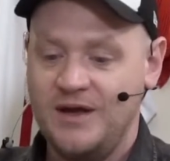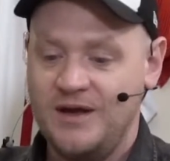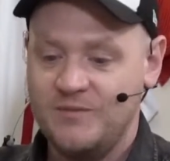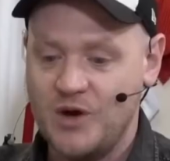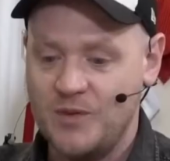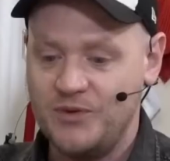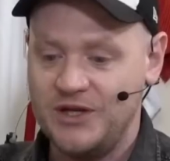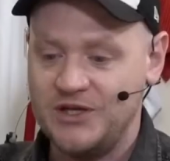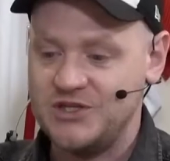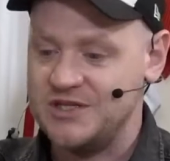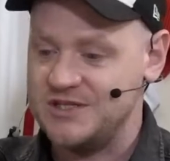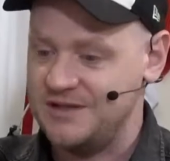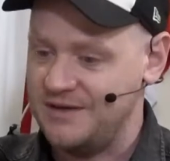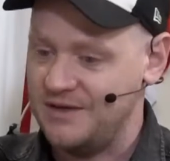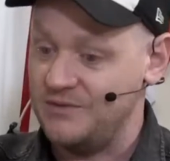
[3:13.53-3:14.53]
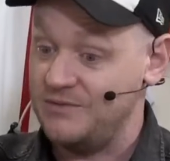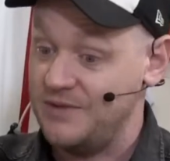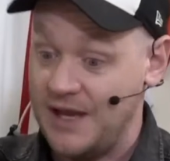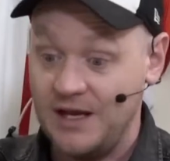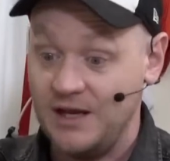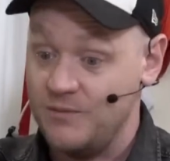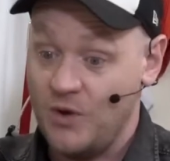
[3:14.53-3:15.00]
my prediction is that the,
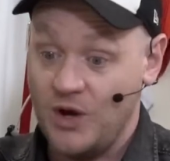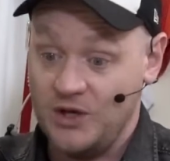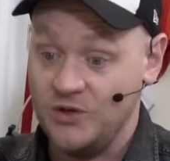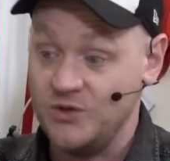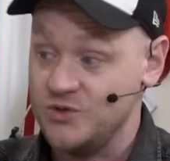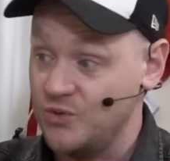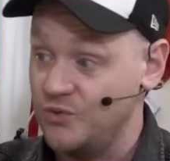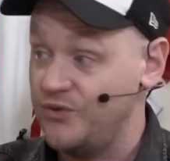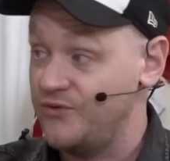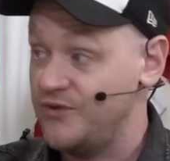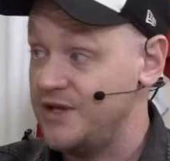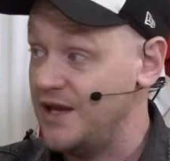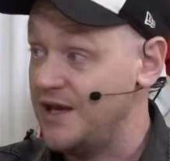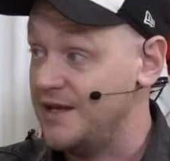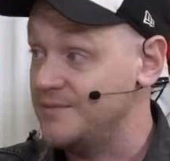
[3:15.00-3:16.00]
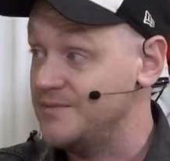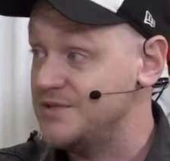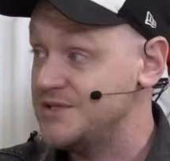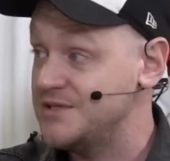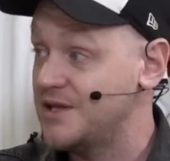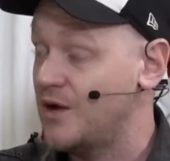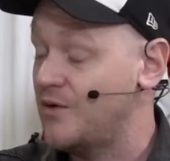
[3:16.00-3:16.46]
England might lose all three
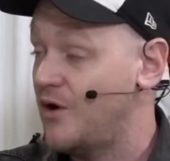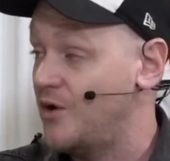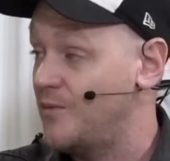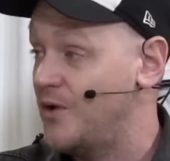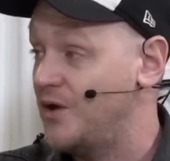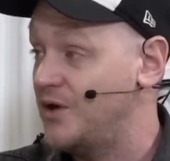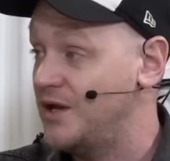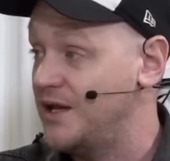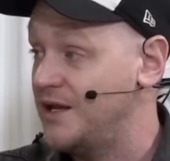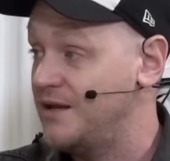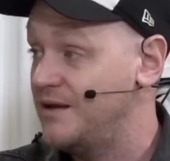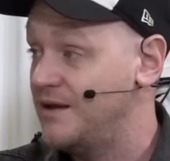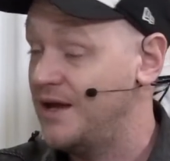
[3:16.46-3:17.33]
games, go home early,